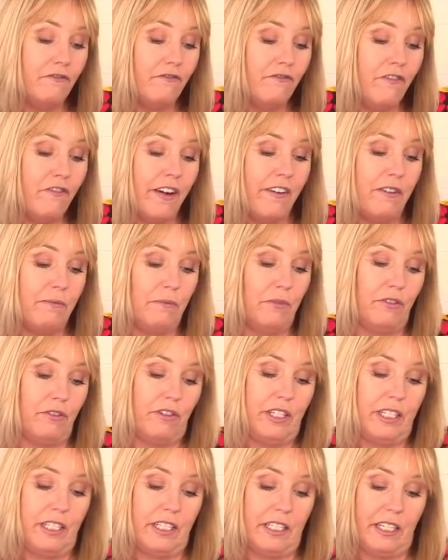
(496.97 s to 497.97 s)
in very
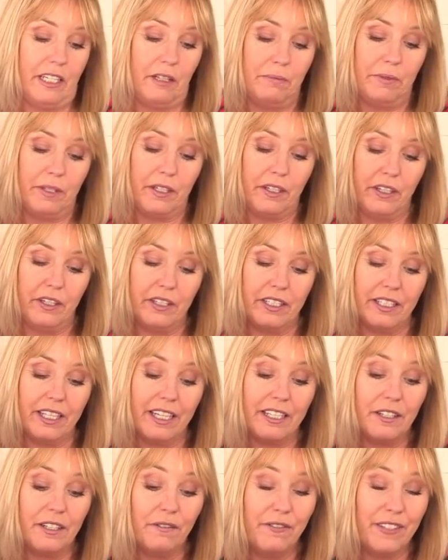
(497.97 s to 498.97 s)
much detail, because
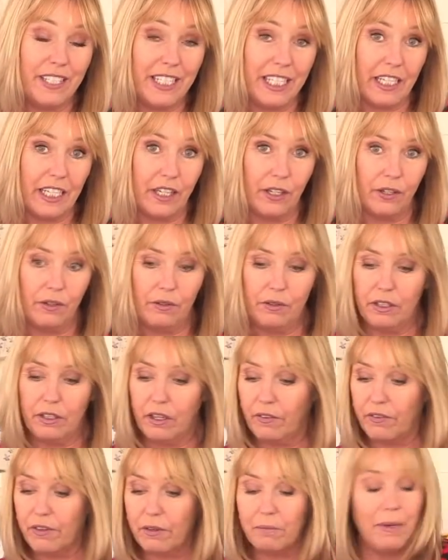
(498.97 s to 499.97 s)
there's a video
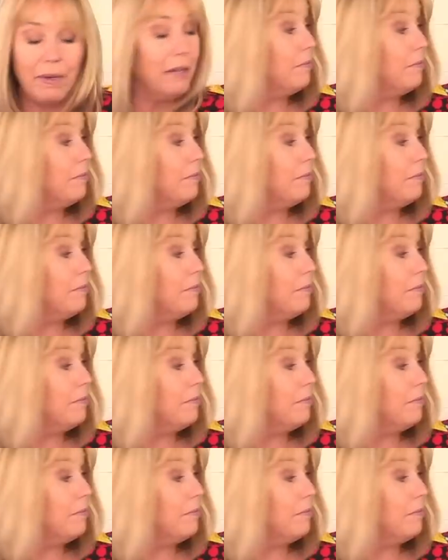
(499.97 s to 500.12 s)
on the